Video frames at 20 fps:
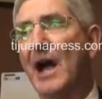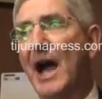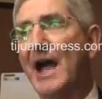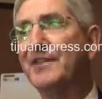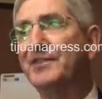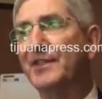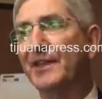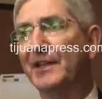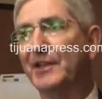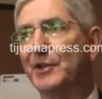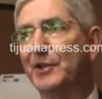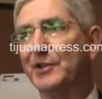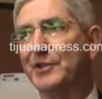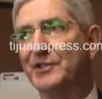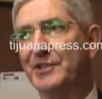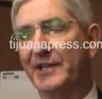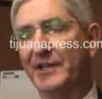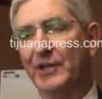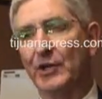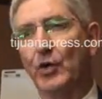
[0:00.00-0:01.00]
I think you're
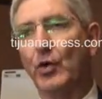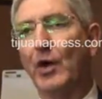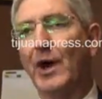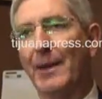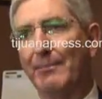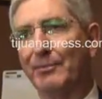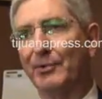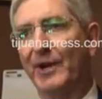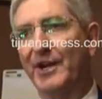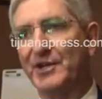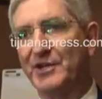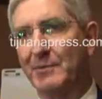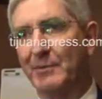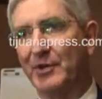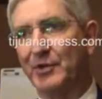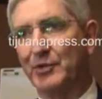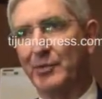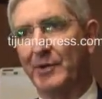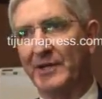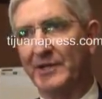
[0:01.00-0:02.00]
seeing cooperation
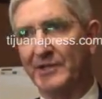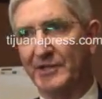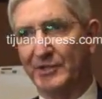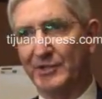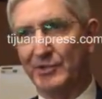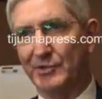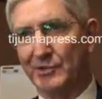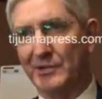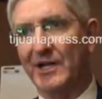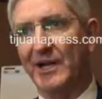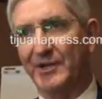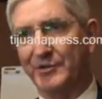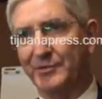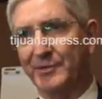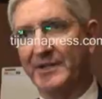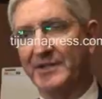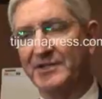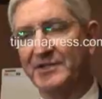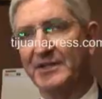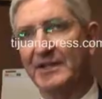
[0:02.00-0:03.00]
between the two
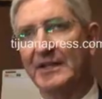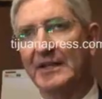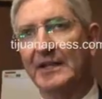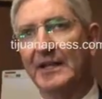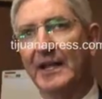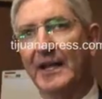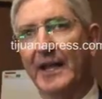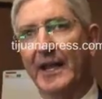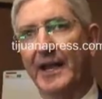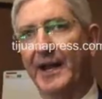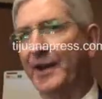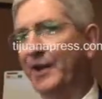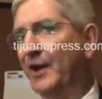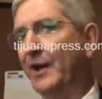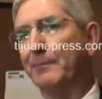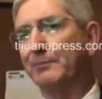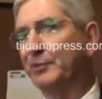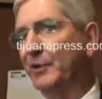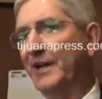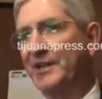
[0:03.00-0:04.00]
countries at an
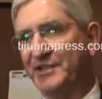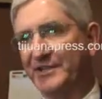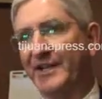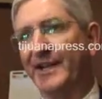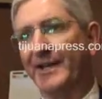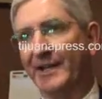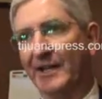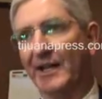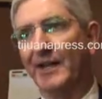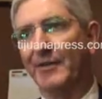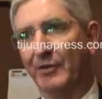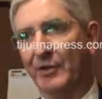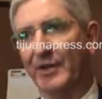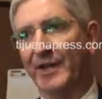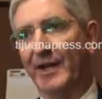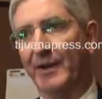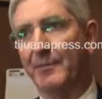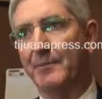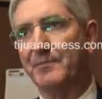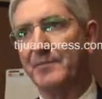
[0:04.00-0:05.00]
unprecedented level
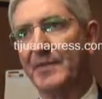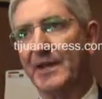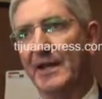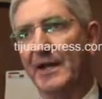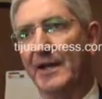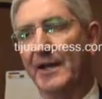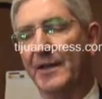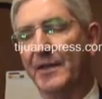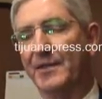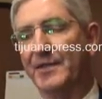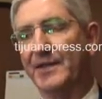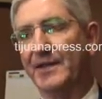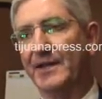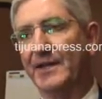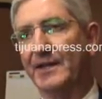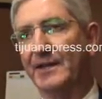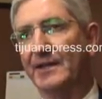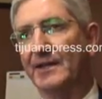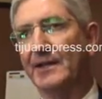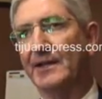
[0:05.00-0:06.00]
now.
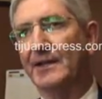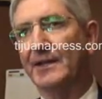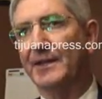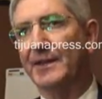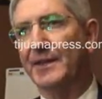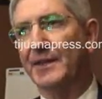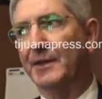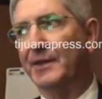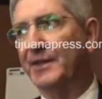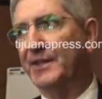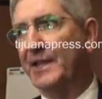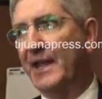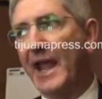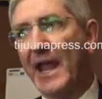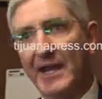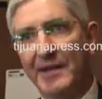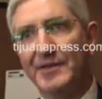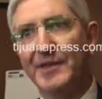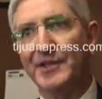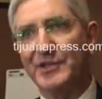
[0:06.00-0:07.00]
The
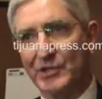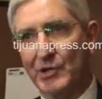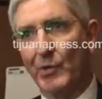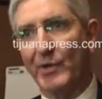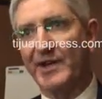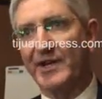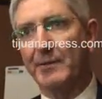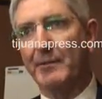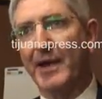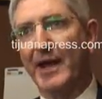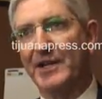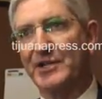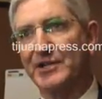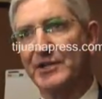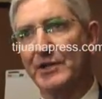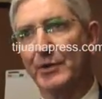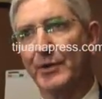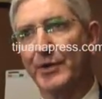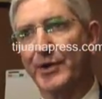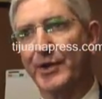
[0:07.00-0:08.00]
aid that's going to
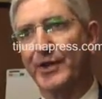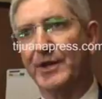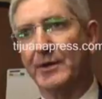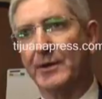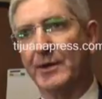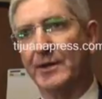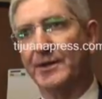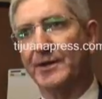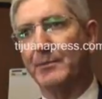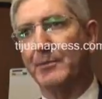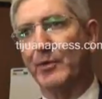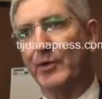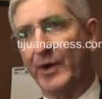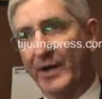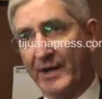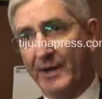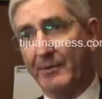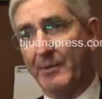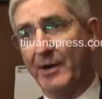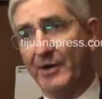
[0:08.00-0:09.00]
Mexico under the
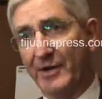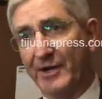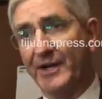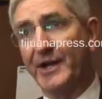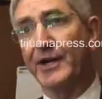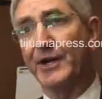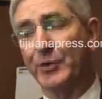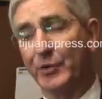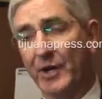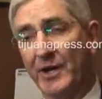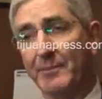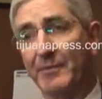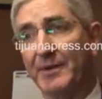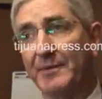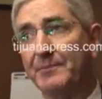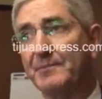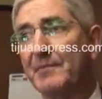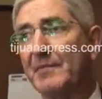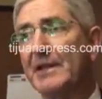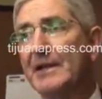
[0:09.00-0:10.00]
Merida
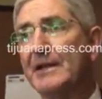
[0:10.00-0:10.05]
Agreement,